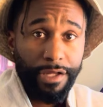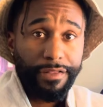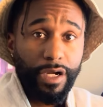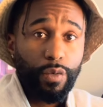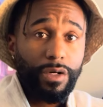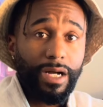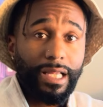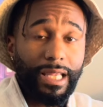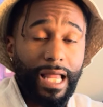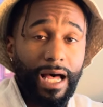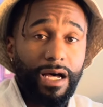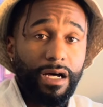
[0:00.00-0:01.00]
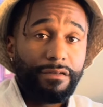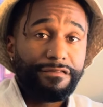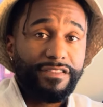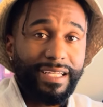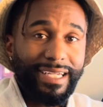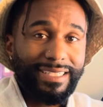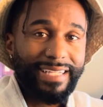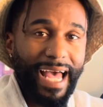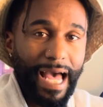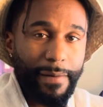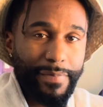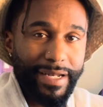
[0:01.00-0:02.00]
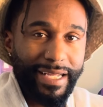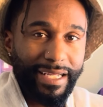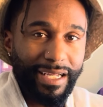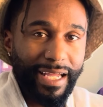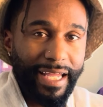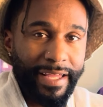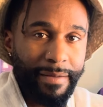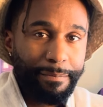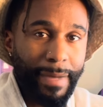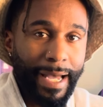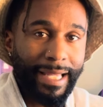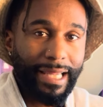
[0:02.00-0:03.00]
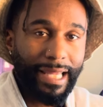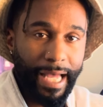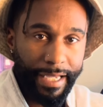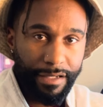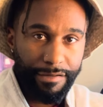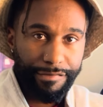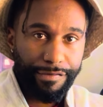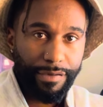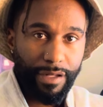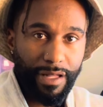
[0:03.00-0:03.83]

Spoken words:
there were a lot of things happening in my life